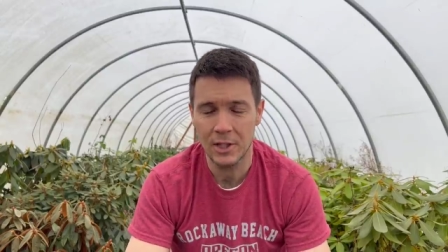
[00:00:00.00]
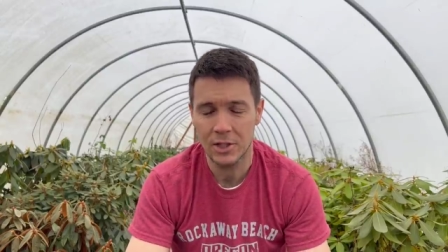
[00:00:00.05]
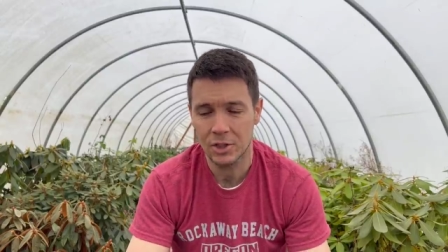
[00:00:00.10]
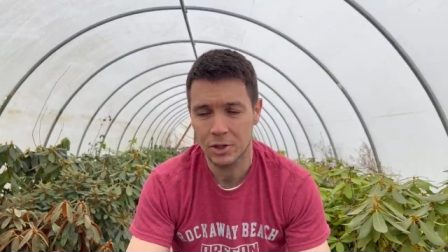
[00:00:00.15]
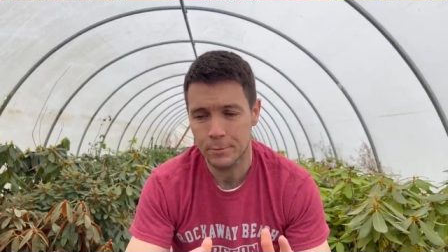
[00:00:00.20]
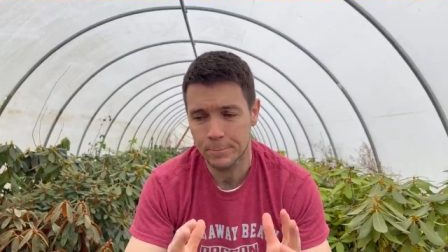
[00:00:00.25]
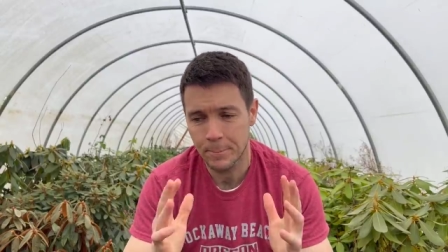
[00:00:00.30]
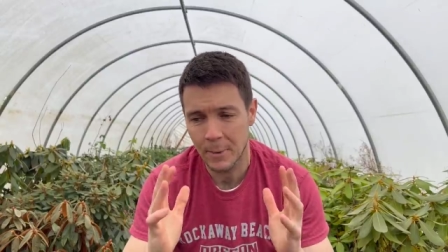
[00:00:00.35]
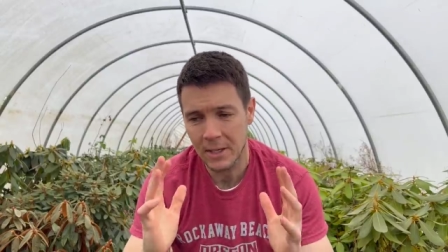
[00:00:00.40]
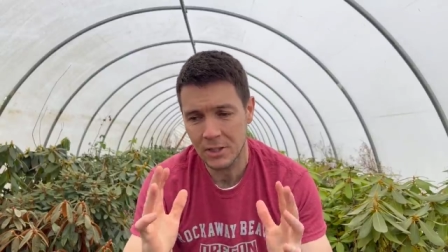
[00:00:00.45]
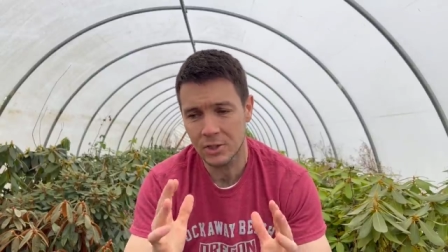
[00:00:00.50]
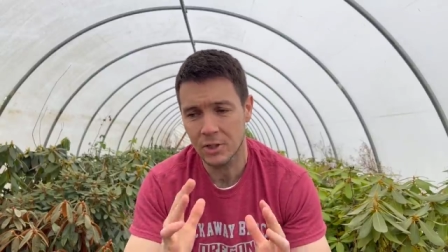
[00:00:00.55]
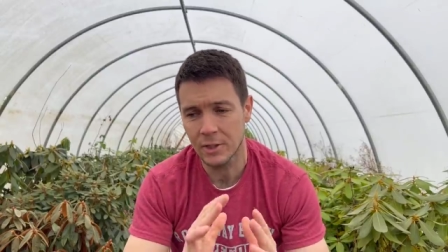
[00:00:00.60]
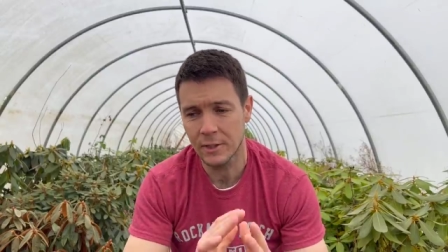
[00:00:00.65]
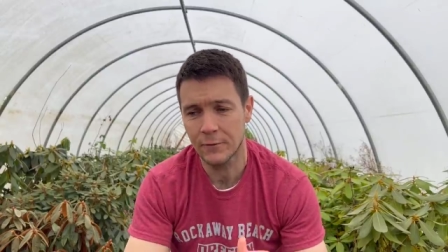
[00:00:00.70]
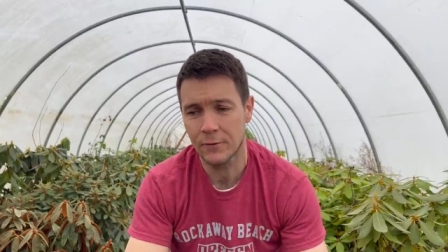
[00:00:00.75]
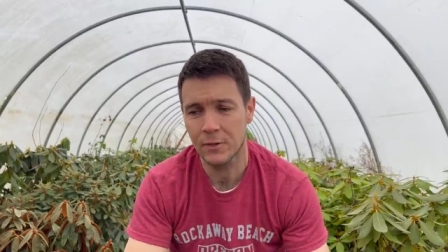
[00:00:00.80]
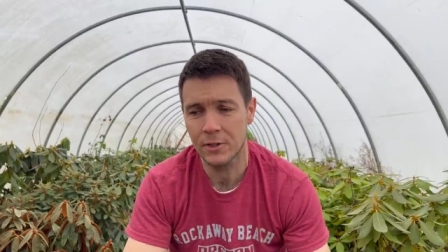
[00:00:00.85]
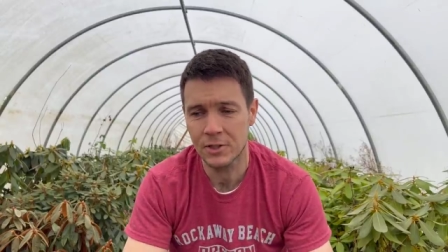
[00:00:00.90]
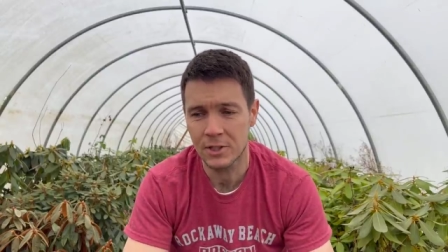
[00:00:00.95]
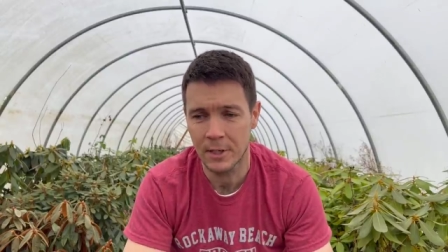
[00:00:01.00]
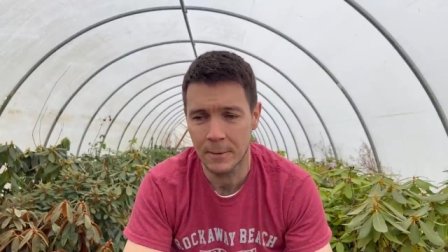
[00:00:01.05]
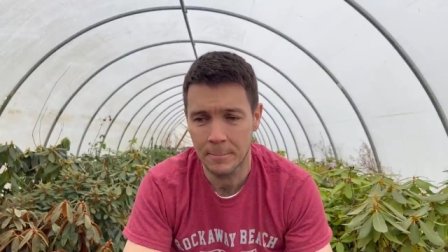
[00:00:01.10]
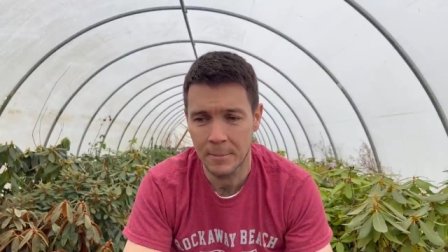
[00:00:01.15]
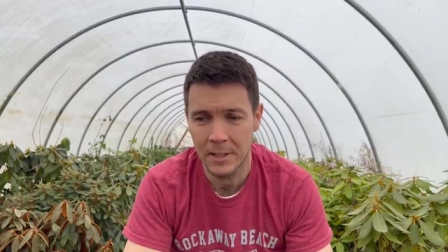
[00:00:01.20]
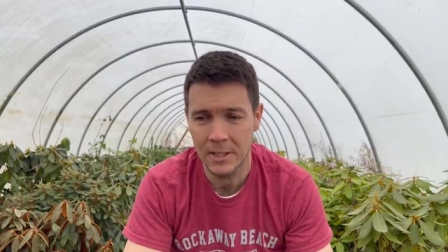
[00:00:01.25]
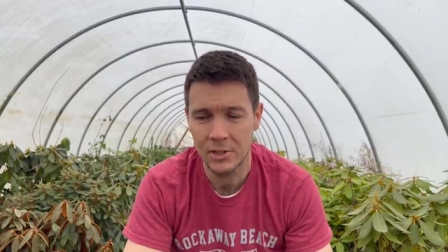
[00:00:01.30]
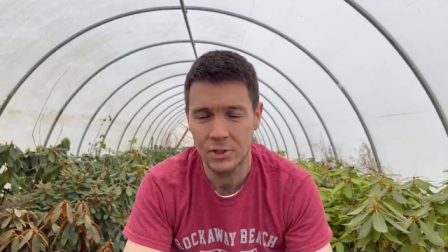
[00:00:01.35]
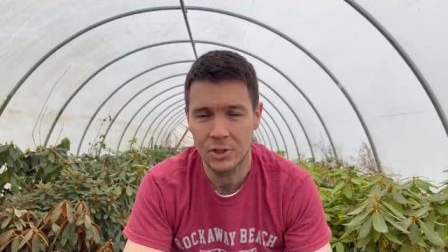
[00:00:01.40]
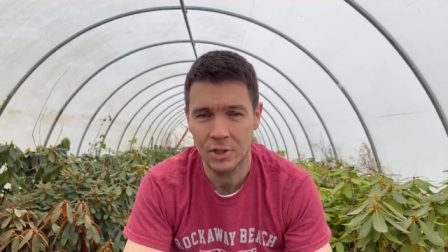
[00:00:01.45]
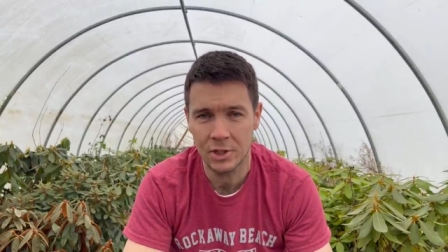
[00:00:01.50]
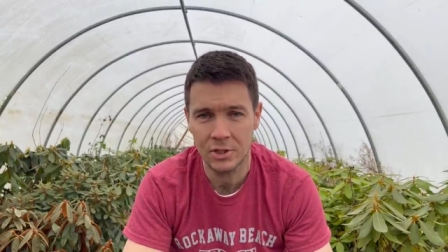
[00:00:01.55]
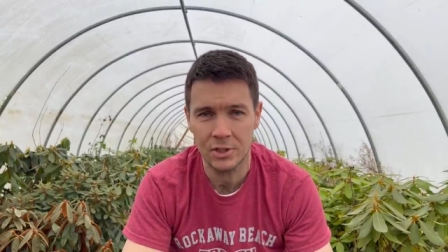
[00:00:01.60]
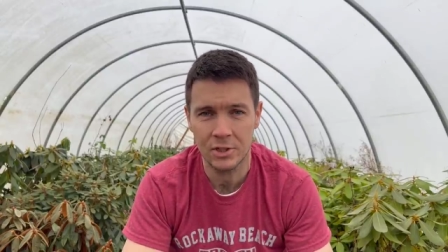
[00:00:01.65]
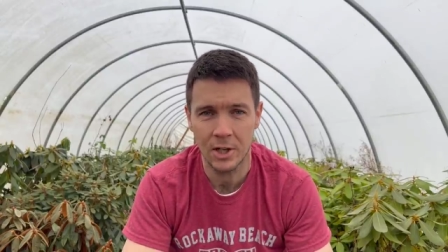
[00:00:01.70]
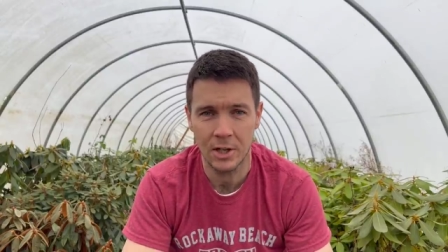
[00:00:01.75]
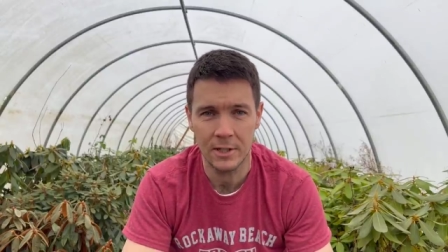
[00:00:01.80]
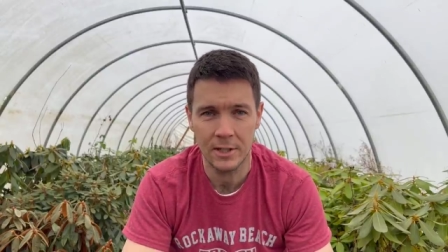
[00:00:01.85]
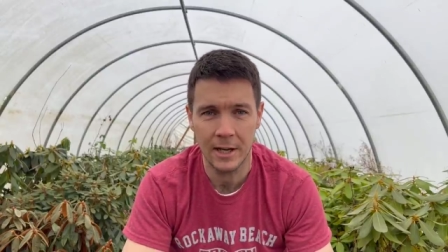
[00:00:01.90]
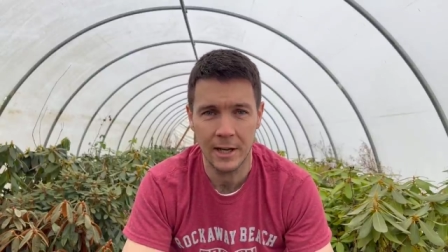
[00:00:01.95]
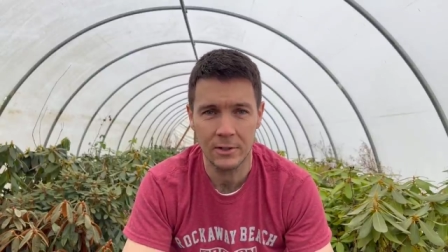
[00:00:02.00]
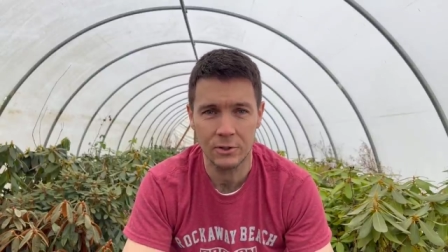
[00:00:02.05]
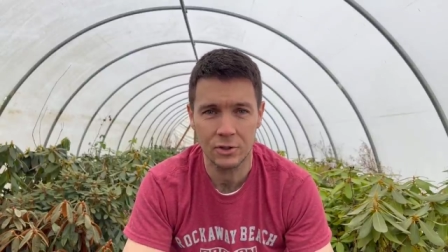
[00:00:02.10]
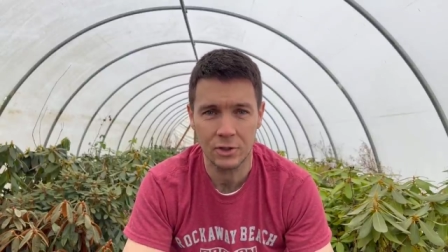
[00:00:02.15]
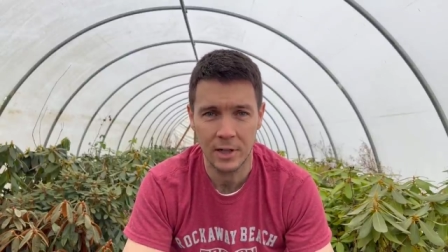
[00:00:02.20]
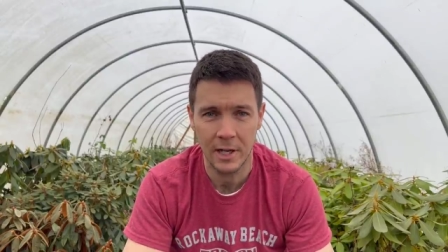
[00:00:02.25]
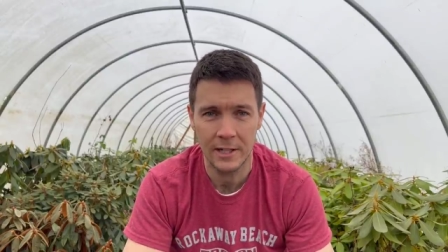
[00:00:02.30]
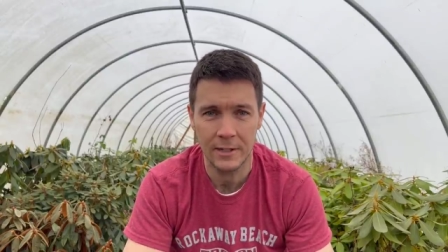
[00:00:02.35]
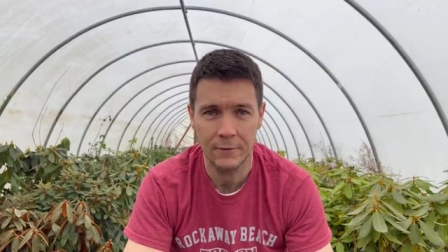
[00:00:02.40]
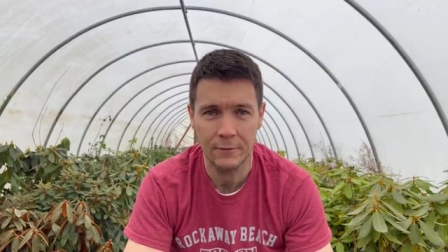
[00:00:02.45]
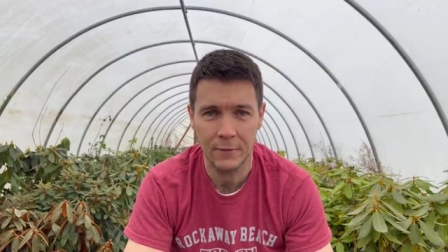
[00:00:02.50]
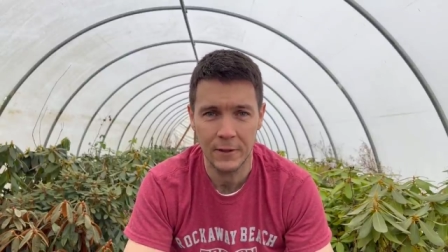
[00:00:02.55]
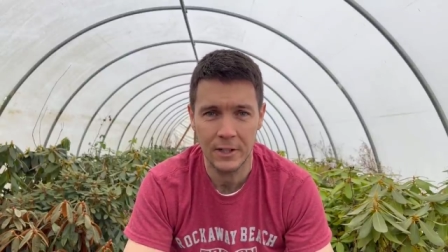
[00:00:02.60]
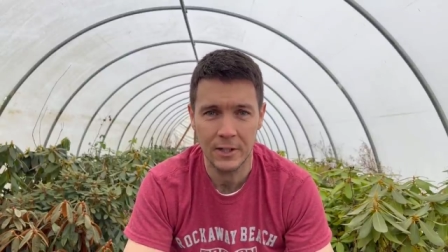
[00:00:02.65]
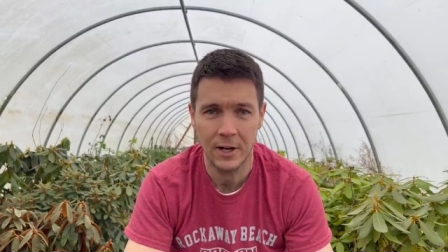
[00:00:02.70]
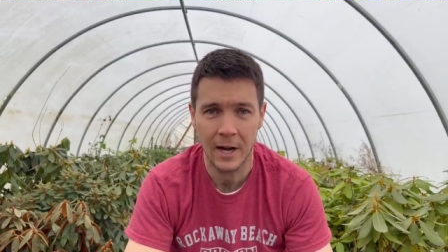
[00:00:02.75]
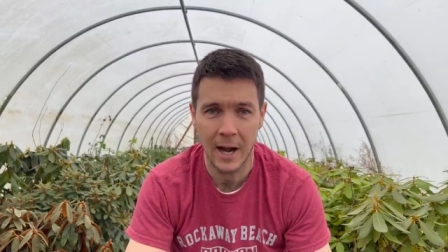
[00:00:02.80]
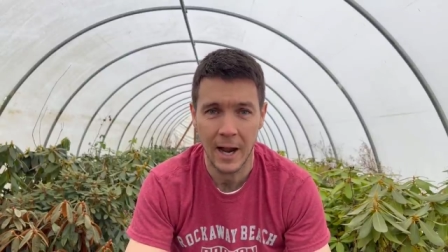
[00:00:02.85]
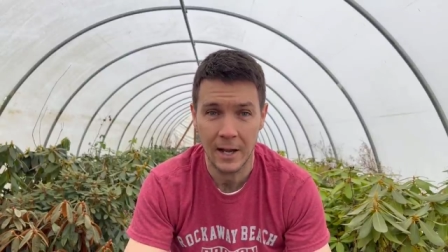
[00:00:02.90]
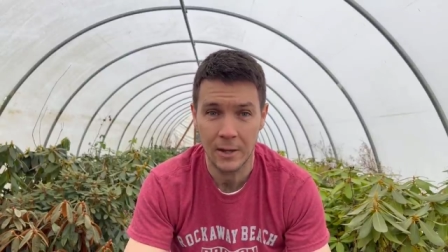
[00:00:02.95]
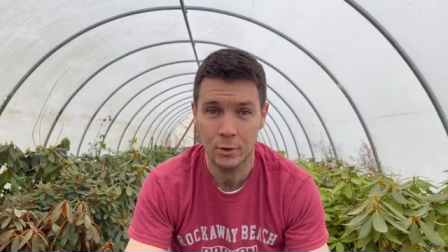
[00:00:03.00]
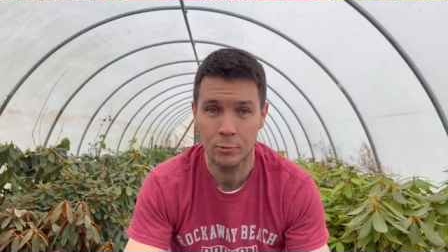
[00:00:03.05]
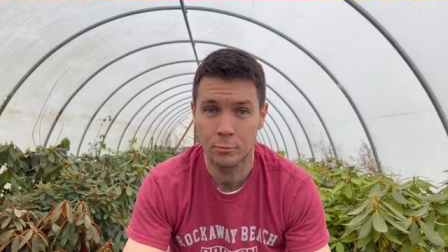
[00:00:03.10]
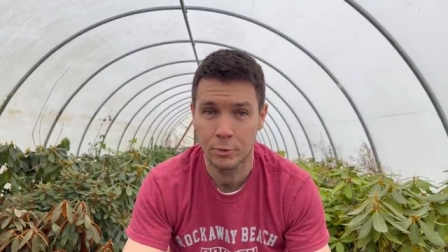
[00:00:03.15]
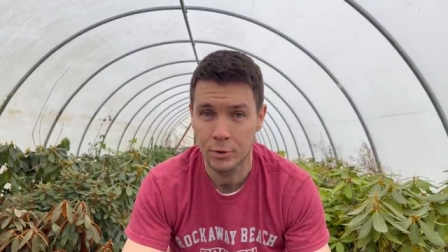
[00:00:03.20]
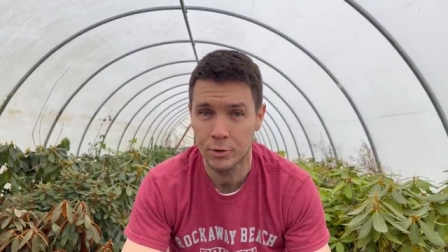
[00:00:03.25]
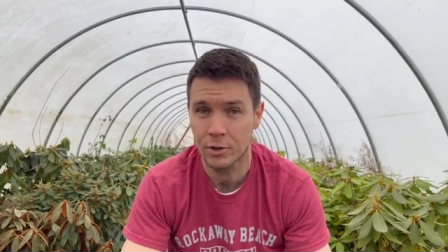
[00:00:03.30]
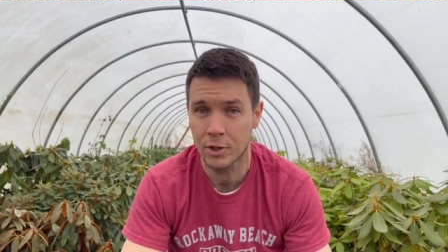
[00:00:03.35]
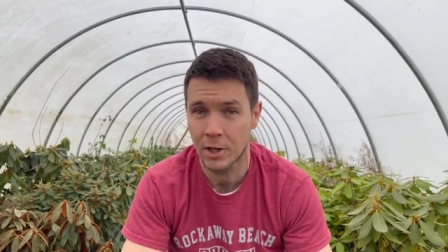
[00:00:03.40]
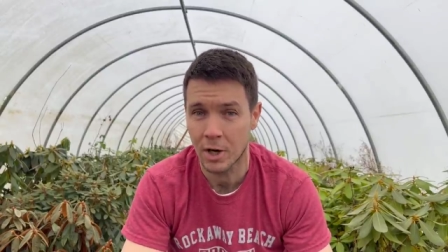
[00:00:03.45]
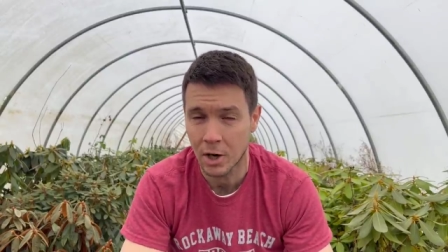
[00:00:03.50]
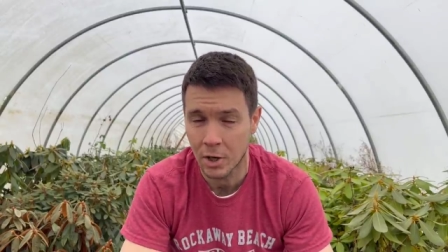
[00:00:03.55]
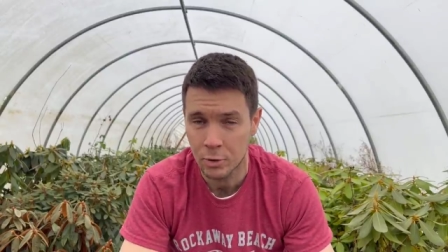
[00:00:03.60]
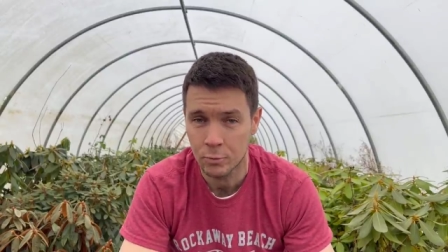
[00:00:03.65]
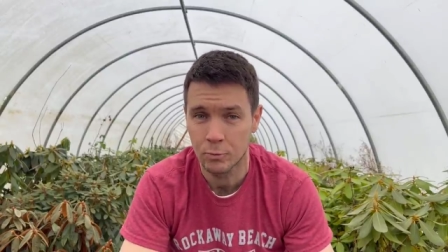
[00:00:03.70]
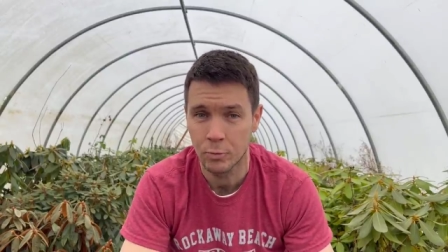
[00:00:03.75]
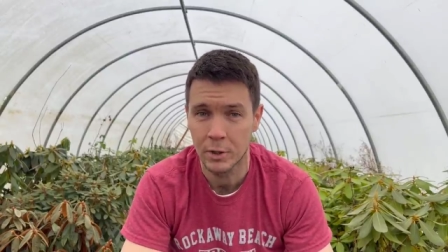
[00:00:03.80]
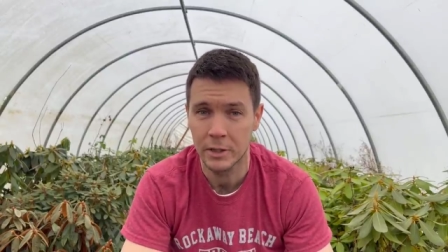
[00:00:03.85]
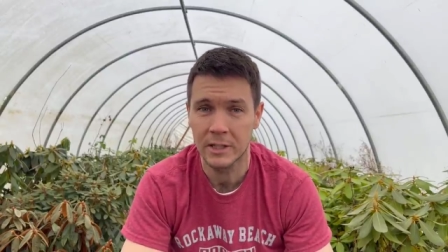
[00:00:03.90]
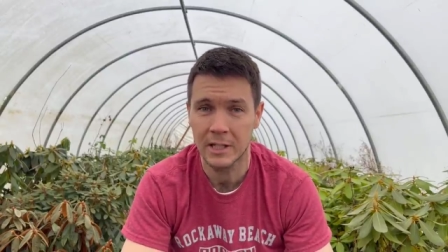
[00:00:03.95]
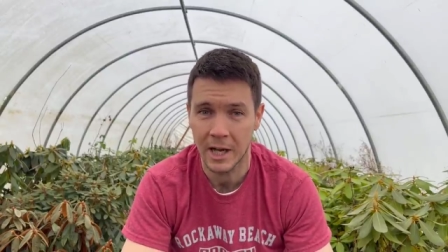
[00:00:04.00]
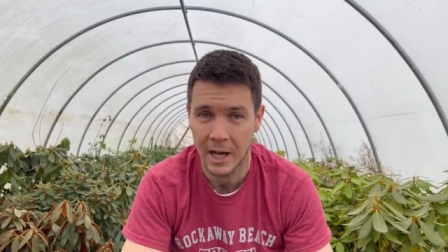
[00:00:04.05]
especially for somebody just starting out trying to figure out how to root their hardwood